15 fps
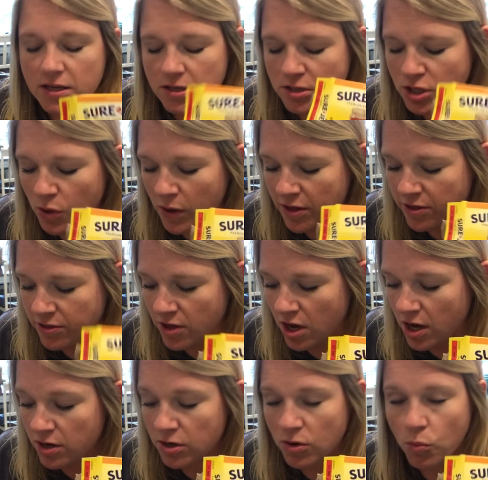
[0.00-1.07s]
So I
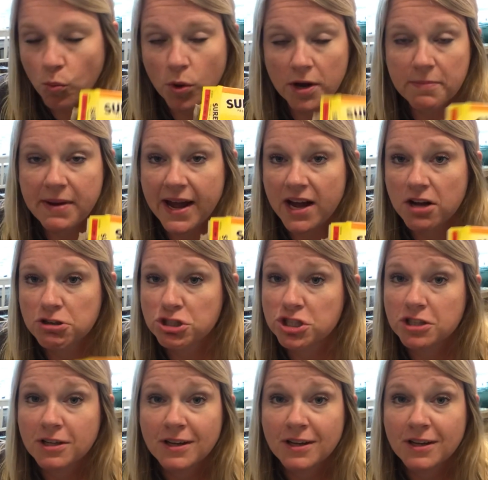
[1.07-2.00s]
thought 1 pouch,